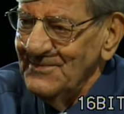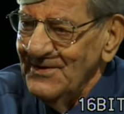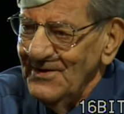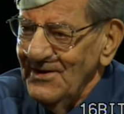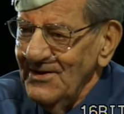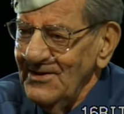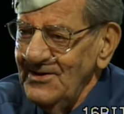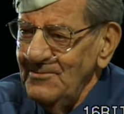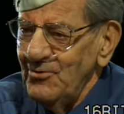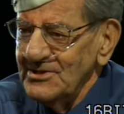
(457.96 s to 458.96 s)
Then they brought
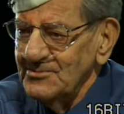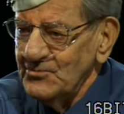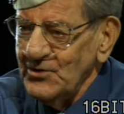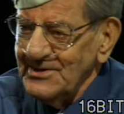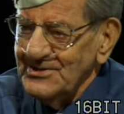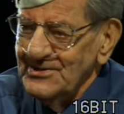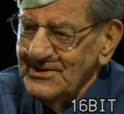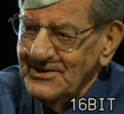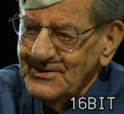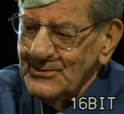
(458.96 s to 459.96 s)
some trucks in there. We
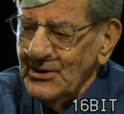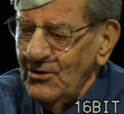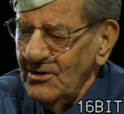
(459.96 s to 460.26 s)
call them